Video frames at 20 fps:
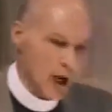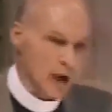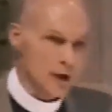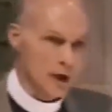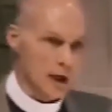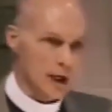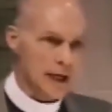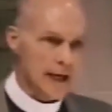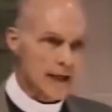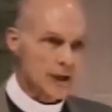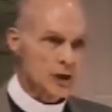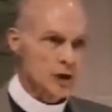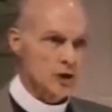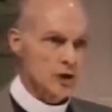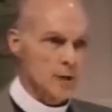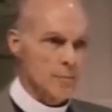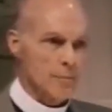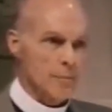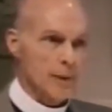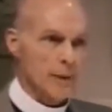
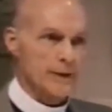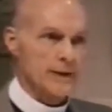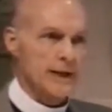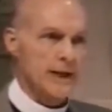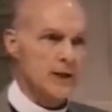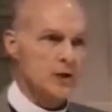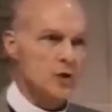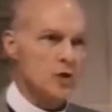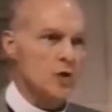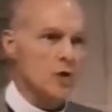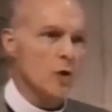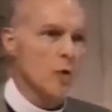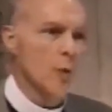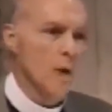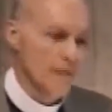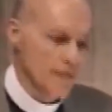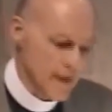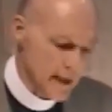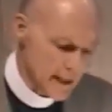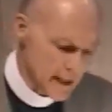unleash the potential
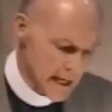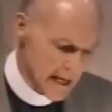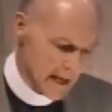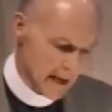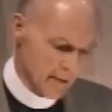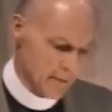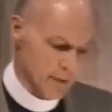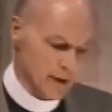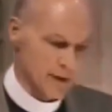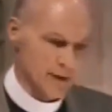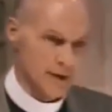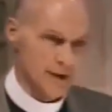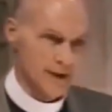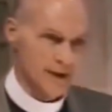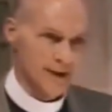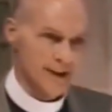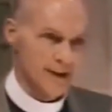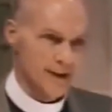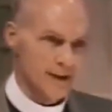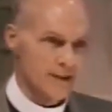within him
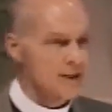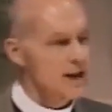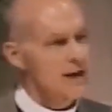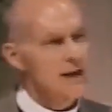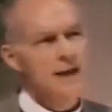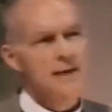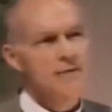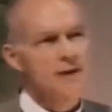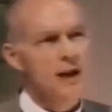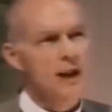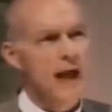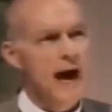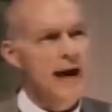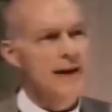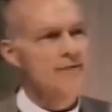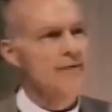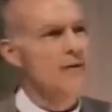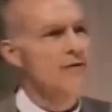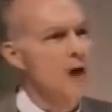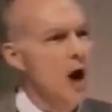to live a
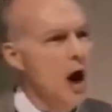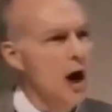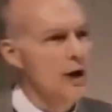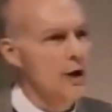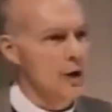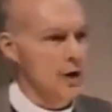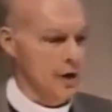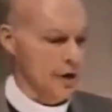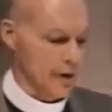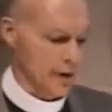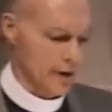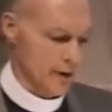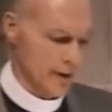life of honor.